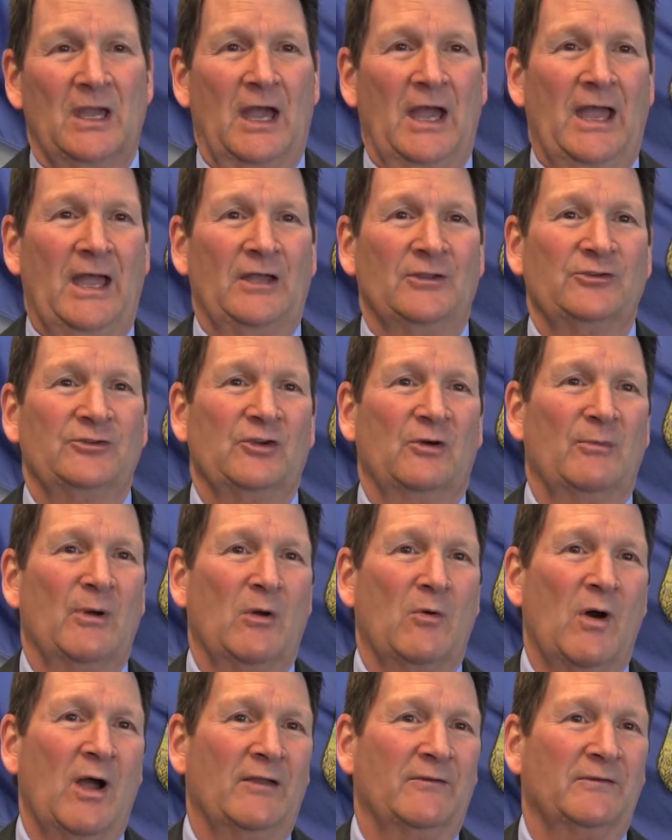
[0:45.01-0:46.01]
And so my
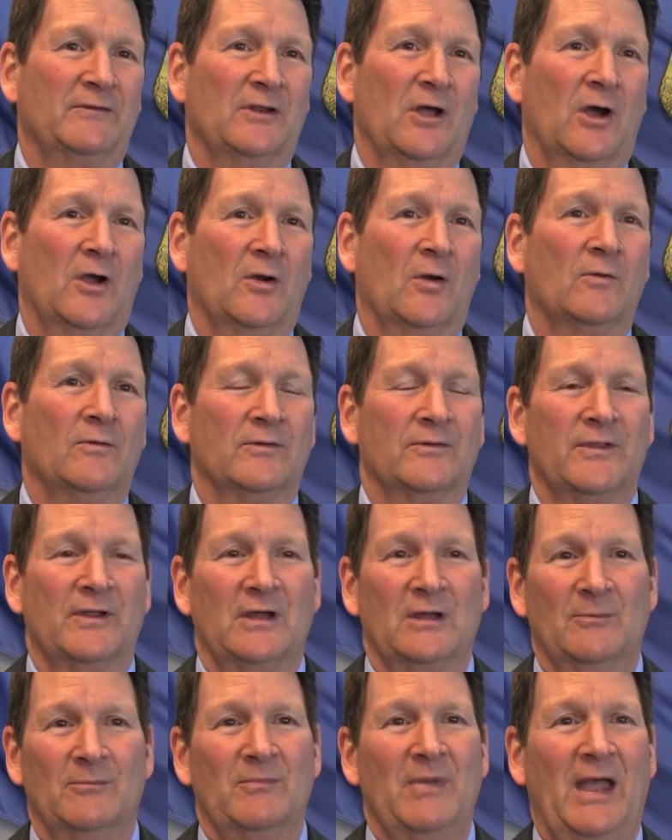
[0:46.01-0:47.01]
wife and I, over
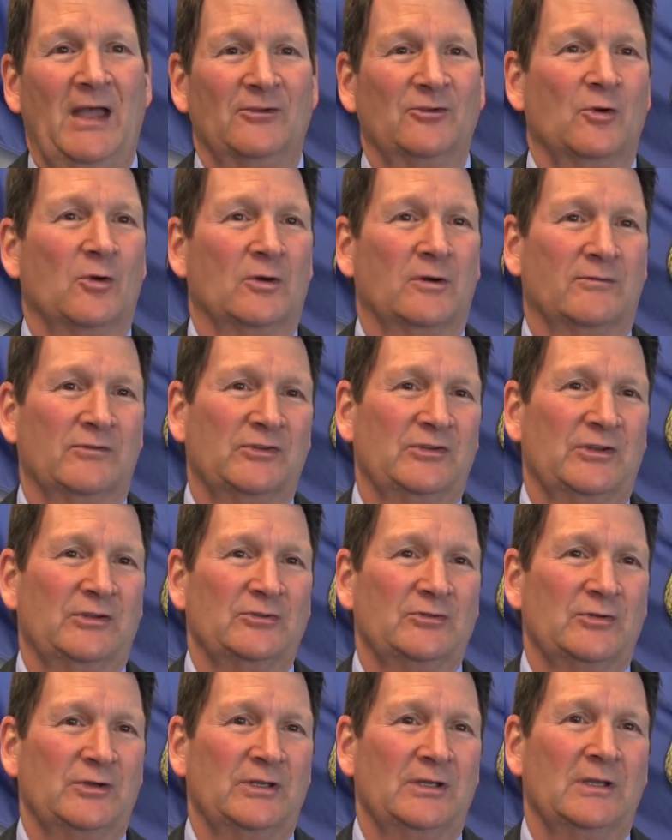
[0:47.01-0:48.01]
the past quarter of a
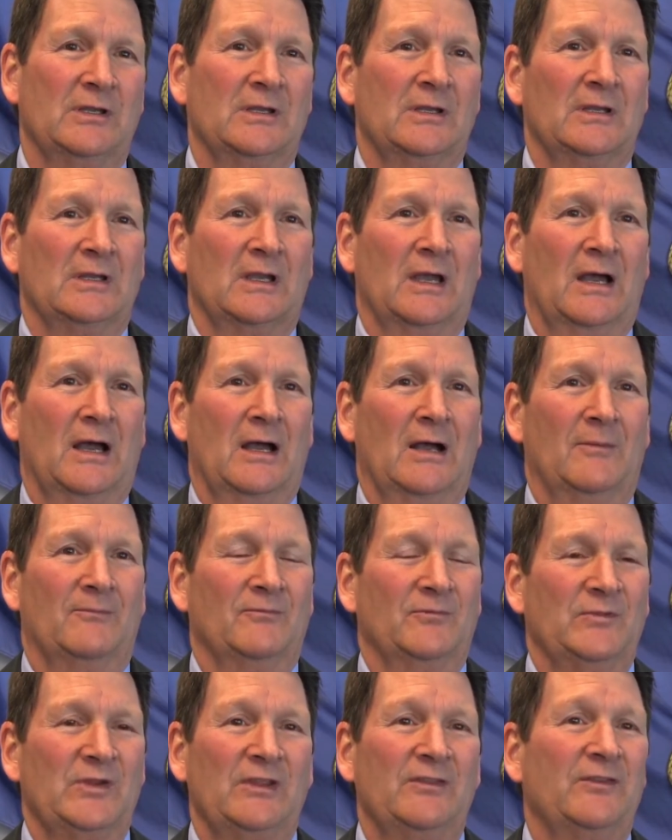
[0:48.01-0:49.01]
century,
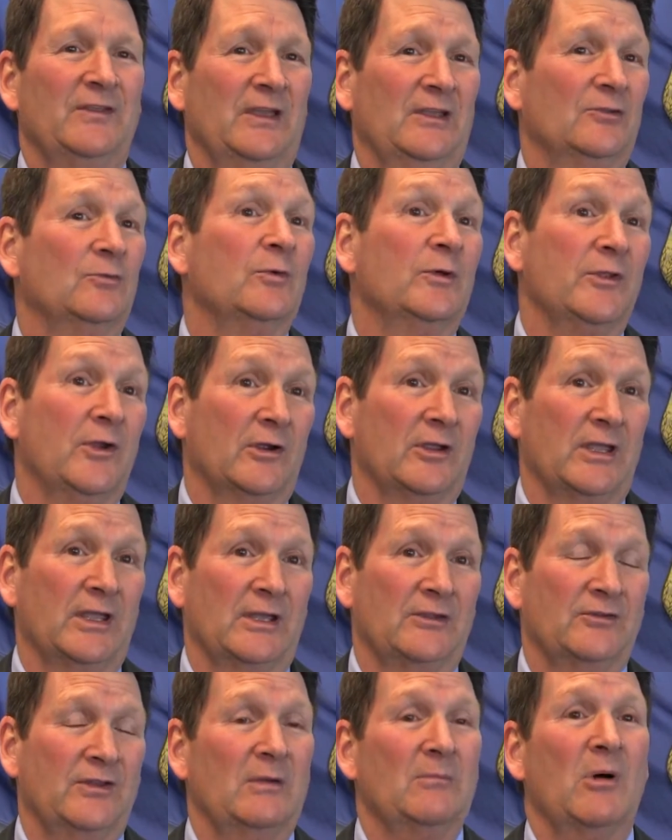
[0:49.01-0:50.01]
did things with our
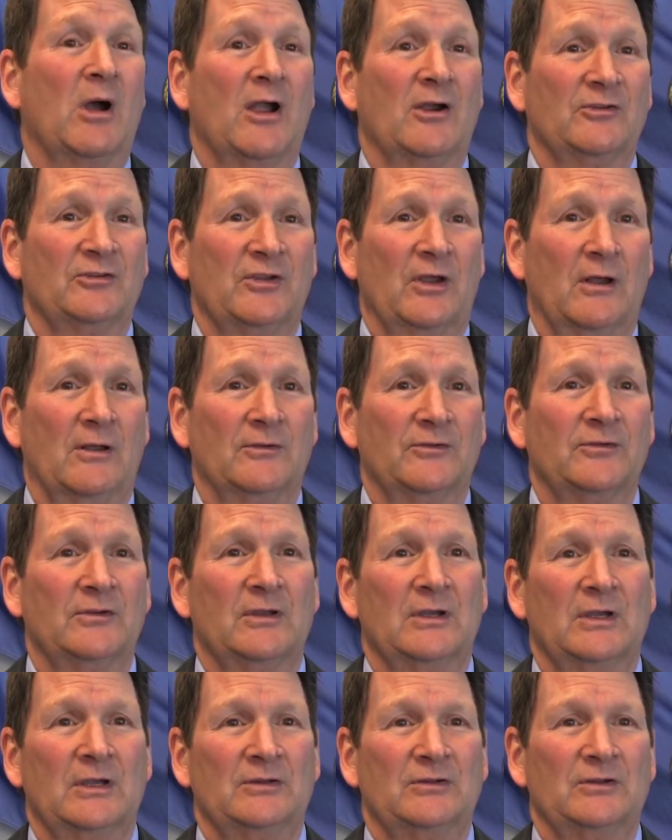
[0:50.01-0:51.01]
kids and by ourselves
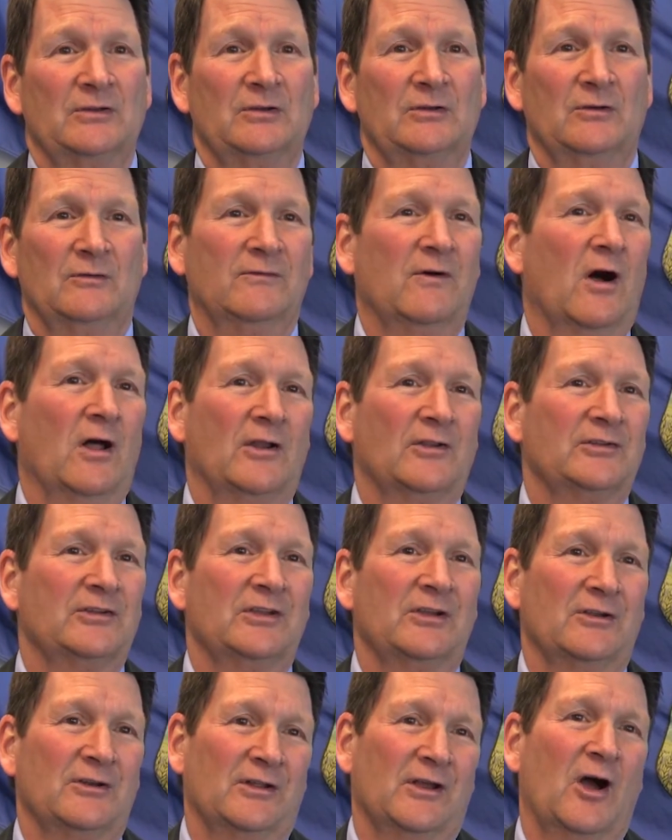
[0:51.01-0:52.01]
to
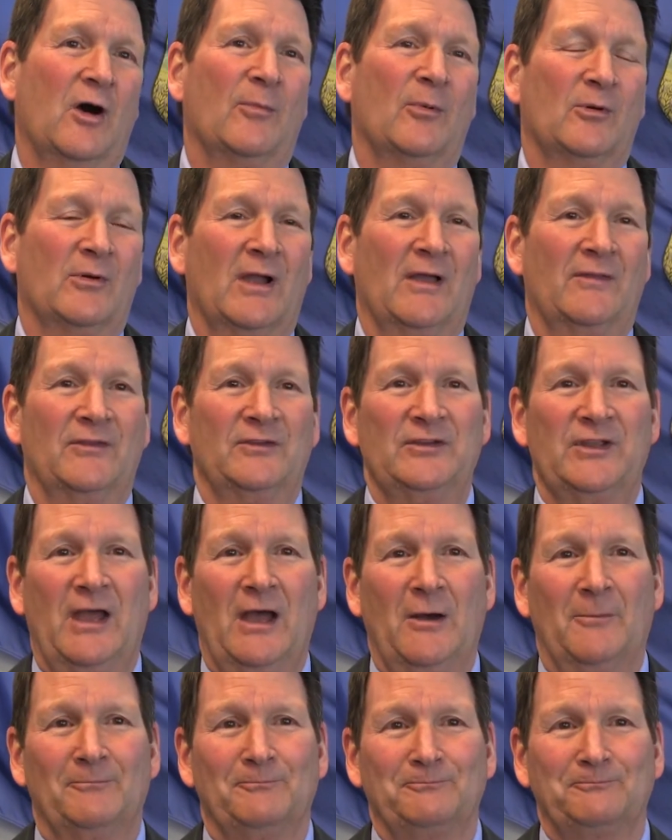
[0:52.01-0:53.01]
volunteer to help around the
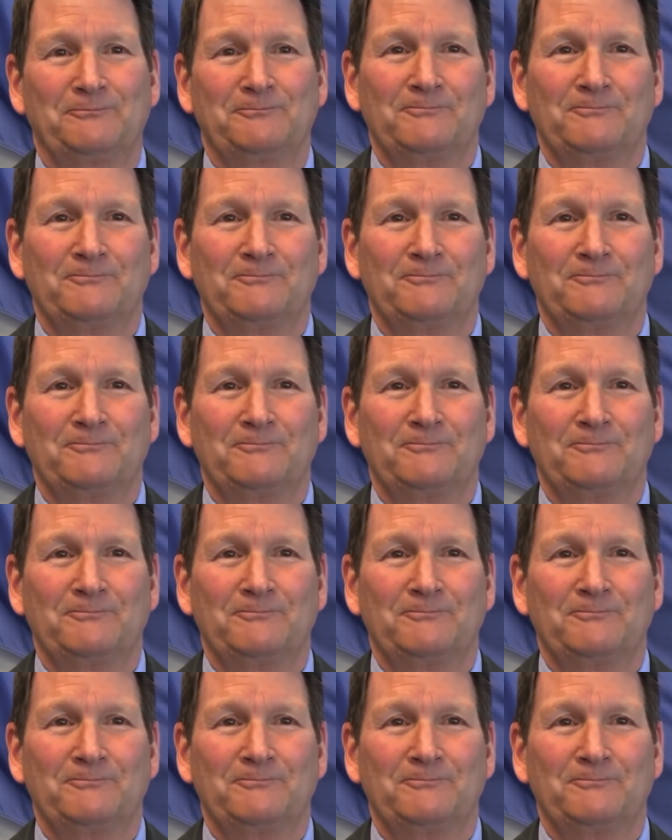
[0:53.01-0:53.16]
town.